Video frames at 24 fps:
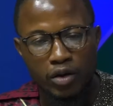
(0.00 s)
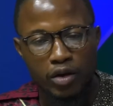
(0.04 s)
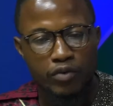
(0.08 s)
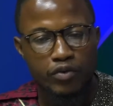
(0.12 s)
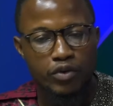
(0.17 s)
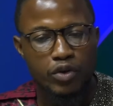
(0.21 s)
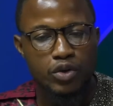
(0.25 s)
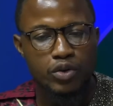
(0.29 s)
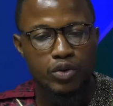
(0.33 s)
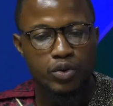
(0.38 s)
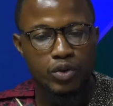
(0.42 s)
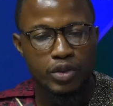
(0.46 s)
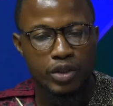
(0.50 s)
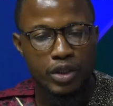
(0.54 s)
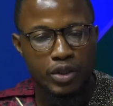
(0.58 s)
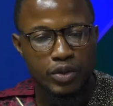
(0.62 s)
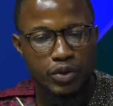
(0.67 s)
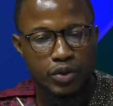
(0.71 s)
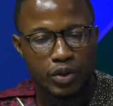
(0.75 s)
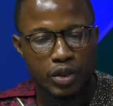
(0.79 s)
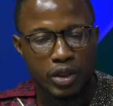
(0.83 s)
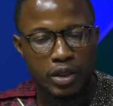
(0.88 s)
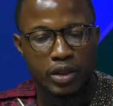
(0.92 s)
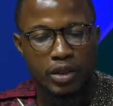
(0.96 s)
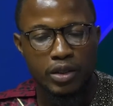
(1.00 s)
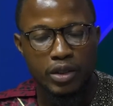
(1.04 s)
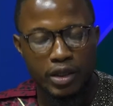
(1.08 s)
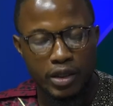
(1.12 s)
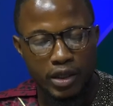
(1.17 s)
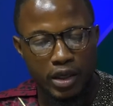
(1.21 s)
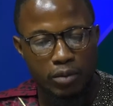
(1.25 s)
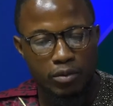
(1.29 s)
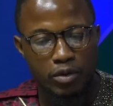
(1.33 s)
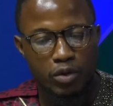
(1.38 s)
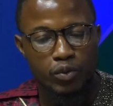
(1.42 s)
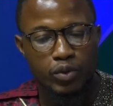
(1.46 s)
a lot of consultation and then they
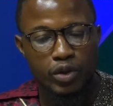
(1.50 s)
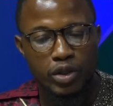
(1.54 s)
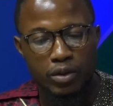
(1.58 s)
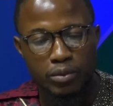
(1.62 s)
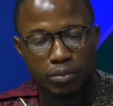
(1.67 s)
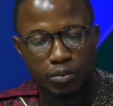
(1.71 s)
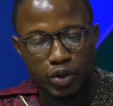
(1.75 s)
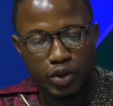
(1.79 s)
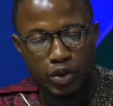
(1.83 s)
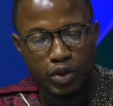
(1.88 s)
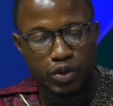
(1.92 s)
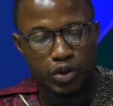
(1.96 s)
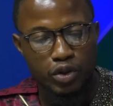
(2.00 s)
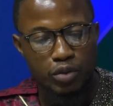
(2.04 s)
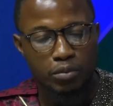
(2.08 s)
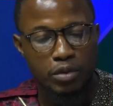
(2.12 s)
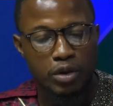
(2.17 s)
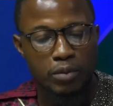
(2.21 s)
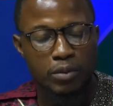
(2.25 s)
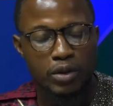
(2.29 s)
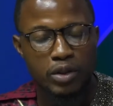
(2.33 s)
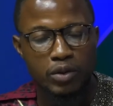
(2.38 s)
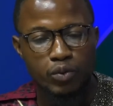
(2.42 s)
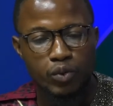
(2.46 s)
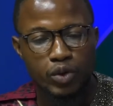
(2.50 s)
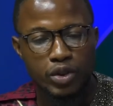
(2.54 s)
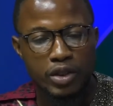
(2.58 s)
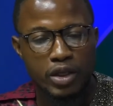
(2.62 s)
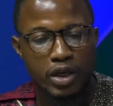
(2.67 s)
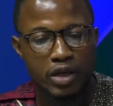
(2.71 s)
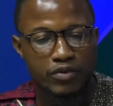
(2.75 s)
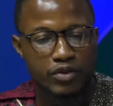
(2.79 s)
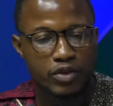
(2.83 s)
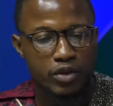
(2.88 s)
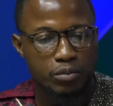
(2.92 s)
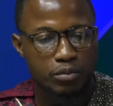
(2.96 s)
came up with a position paper which
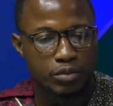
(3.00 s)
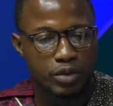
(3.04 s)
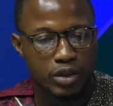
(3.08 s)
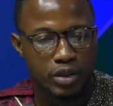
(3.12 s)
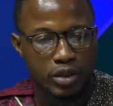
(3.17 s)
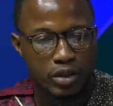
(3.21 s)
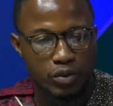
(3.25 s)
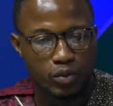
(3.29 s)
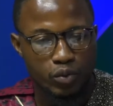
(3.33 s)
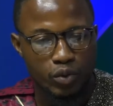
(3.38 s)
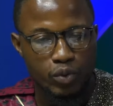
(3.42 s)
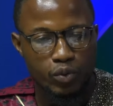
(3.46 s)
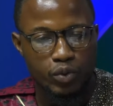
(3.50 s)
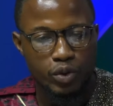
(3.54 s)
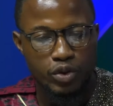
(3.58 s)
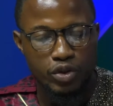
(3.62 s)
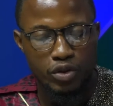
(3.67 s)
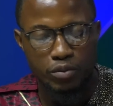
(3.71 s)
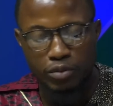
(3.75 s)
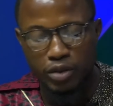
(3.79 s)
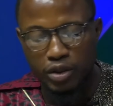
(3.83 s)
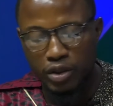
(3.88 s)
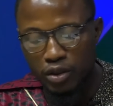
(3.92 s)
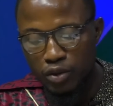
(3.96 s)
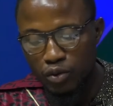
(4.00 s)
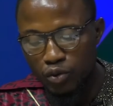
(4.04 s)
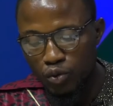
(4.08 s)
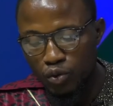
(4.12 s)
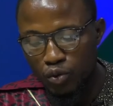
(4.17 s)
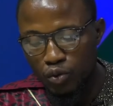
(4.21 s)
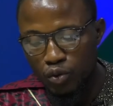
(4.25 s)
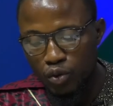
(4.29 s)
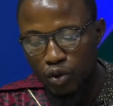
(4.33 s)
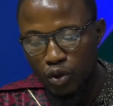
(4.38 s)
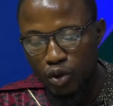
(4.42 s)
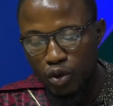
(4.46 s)
they have submitted, which we submitted
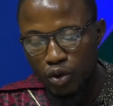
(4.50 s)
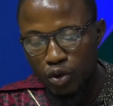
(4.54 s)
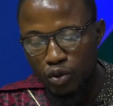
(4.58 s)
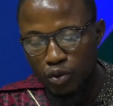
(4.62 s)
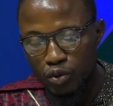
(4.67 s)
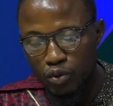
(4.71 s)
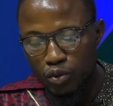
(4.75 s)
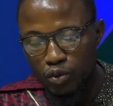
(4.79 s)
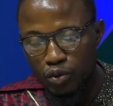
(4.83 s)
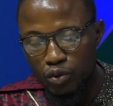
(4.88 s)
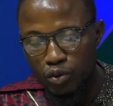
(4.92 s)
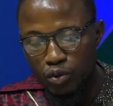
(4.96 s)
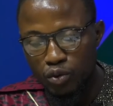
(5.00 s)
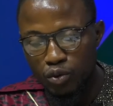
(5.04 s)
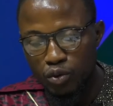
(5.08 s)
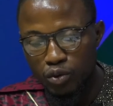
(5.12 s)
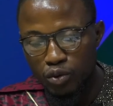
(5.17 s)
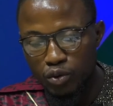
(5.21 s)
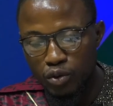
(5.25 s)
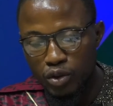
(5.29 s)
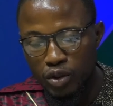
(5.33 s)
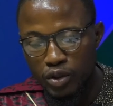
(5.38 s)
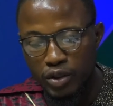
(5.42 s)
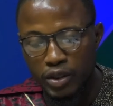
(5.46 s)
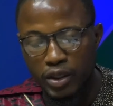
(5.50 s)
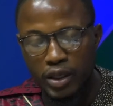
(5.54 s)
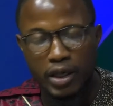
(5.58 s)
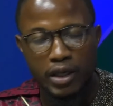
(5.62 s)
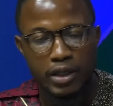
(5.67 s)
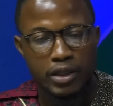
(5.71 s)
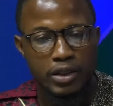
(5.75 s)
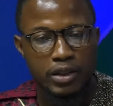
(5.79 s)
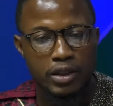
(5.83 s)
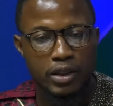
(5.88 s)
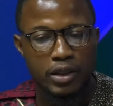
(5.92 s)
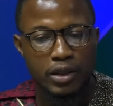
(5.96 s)
to, to, to, to the
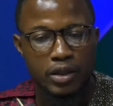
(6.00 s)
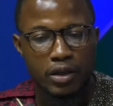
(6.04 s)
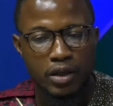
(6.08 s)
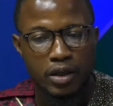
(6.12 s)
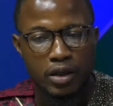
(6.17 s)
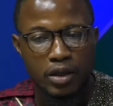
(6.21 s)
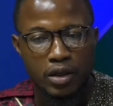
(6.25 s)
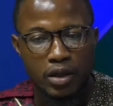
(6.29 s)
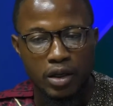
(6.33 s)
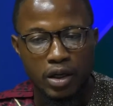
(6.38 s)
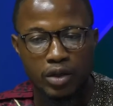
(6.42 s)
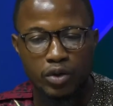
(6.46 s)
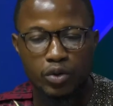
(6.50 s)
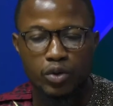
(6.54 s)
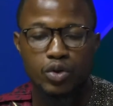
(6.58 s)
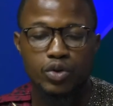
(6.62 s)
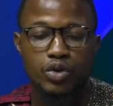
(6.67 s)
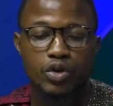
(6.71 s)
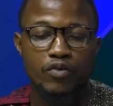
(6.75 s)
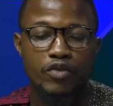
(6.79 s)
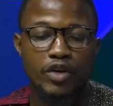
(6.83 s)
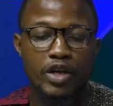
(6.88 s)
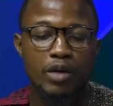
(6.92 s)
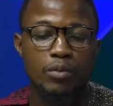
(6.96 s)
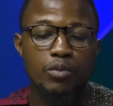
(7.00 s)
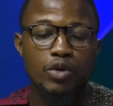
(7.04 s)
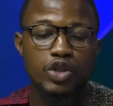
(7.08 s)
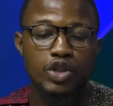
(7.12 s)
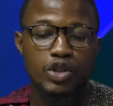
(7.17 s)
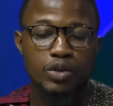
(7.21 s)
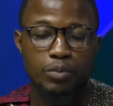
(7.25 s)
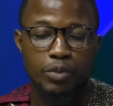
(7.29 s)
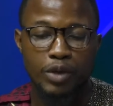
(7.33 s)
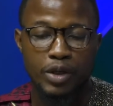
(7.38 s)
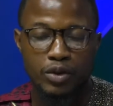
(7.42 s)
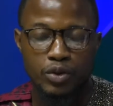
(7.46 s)
CRC and also very much
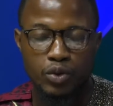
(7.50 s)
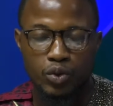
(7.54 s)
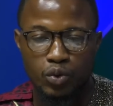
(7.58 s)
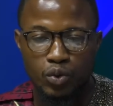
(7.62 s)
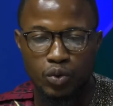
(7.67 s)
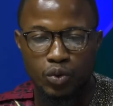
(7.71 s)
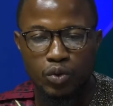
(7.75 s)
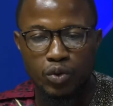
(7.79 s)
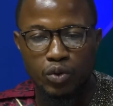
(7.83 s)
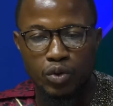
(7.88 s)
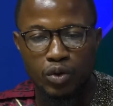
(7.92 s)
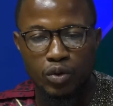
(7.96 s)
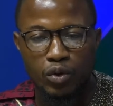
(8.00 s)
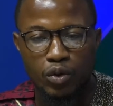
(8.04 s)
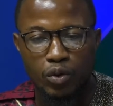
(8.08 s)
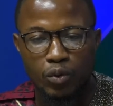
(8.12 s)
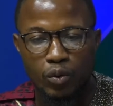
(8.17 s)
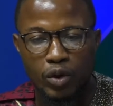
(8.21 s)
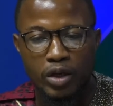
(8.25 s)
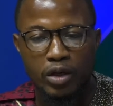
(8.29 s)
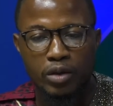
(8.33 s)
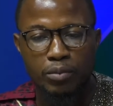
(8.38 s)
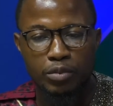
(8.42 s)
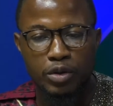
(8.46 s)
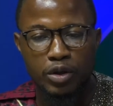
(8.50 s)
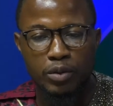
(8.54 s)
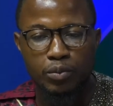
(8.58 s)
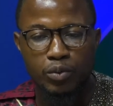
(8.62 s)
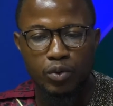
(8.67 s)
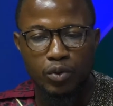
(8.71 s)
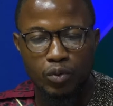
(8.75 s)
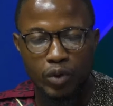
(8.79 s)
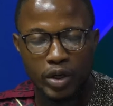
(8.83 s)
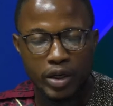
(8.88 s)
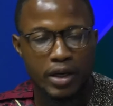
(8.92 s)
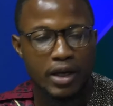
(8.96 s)
speak to uh, what
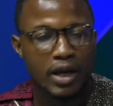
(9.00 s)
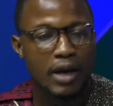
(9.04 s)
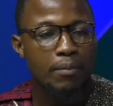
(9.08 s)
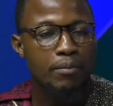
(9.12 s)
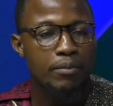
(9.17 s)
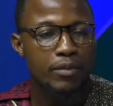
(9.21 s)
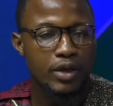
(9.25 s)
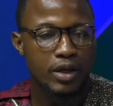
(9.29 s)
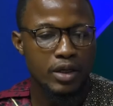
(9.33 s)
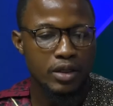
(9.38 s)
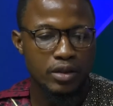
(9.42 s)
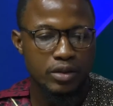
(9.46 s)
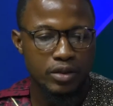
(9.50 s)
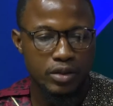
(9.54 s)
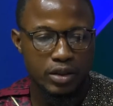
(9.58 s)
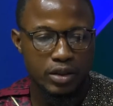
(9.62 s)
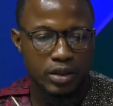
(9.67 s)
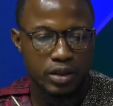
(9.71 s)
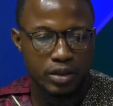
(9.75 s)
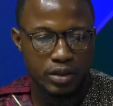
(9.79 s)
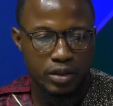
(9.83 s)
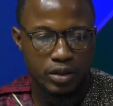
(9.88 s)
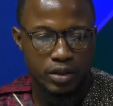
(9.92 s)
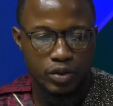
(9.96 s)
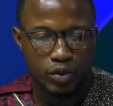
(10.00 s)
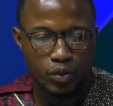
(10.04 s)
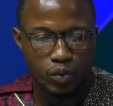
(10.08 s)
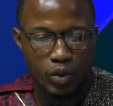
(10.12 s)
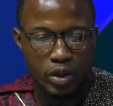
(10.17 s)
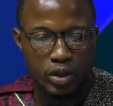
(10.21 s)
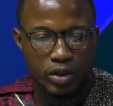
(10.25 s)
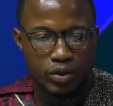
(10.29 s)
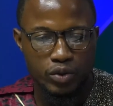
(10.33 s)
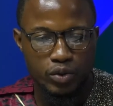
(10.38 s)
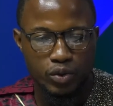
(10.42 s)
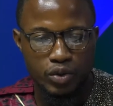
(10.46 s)
people, what Gambian citizens
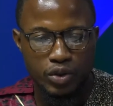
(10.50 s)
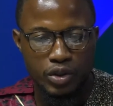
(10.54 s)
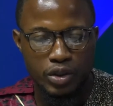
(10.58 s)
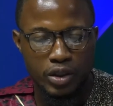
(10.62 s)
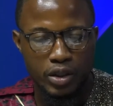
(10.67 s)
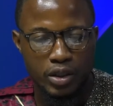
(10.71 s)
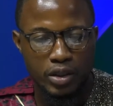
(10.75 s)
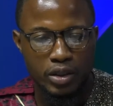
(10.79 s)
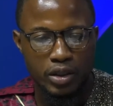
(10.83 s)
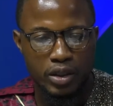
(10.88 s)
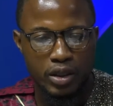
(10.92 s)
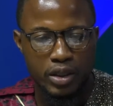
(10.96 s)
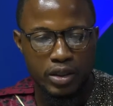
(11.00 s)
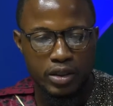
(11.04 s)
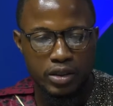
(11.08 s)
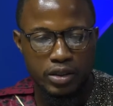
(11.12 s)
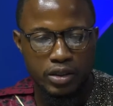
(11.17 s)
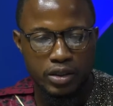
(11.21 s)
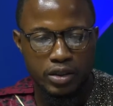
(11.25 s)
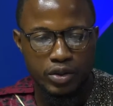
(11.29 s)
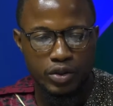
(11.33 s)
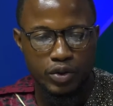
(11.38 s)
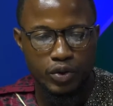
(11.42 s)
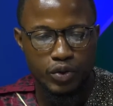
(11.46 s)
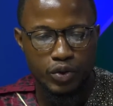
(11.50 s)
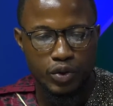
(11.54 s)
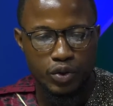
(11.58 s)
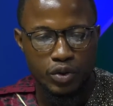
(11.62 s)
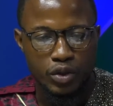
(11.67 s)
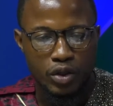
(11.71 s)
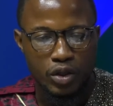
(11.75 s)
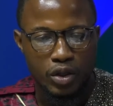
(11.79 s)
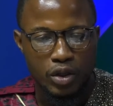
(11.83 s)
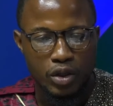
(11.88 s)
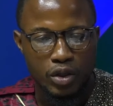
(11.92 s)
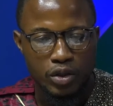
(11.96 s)
want to see in the constitution.
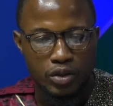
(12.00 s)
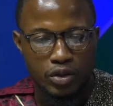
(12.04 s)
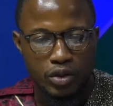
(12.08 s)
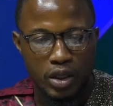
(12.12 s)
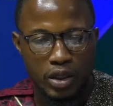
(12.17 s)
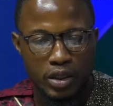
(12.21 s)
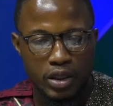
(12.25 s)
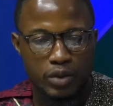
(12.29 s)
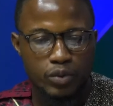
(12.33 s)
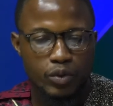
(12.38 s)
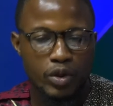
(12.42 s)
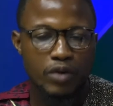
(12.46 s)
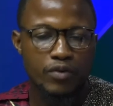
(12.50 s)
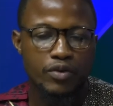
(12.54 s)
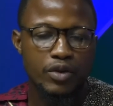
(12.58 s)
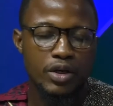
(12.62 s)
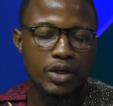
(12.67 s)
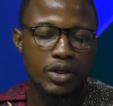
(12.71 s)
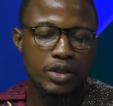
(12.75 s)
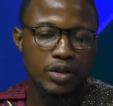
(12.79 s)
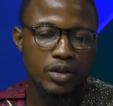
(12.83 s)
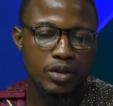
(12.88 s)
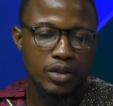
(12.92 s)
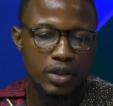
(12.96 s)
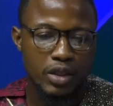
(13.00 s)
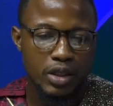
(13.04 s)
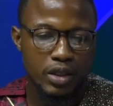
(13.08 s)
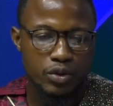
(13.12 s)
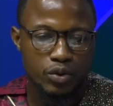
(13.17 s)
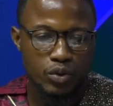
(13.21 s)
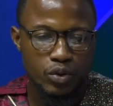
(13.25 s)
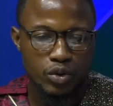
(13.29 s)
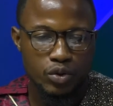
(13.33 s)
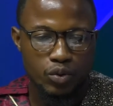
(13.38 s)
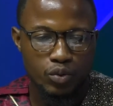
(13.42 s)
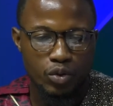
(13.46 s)
So, and that's one of the reasons yes,
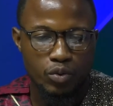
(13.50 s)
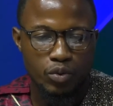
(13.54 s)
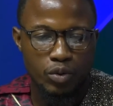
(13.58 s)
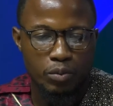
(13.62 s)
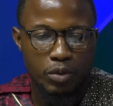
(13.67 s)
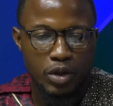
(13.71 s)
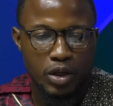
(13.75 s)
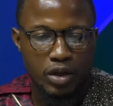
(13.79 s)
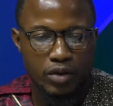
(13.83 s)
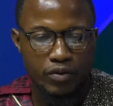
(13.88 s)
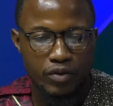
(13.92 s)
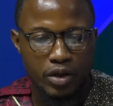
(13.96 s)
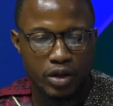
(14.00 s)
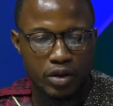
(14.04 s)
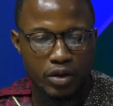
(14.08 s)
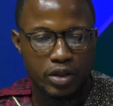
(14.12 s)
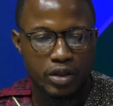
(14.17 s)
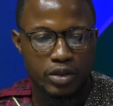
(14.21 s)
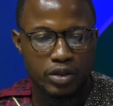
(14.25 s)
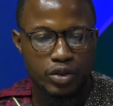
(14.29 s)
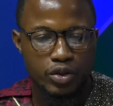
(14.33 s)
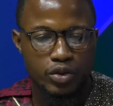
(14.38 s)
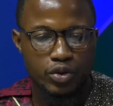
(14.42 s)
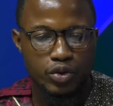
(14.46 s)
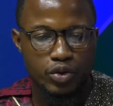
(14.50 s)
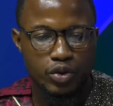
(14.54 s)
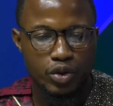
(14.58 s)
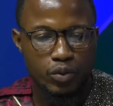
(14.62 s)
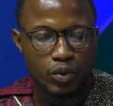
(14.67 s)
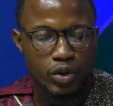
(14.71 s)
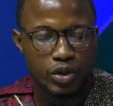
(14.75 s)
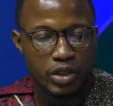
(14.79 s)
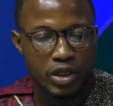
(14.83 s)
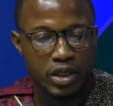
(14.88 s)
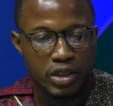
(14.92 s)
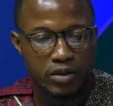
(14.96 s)
also we believe the constitution
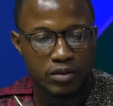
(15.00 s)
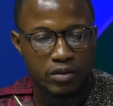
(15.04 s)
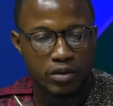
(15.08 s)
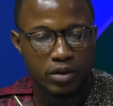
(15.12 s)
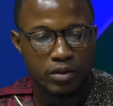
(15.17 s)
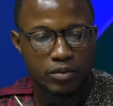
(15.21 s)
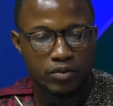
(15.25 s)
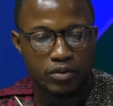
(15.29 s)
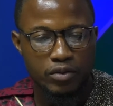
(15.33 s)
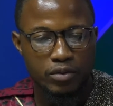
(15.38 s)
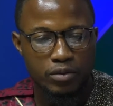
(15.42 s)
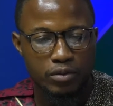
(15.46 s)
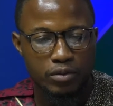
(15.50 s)
was as uh,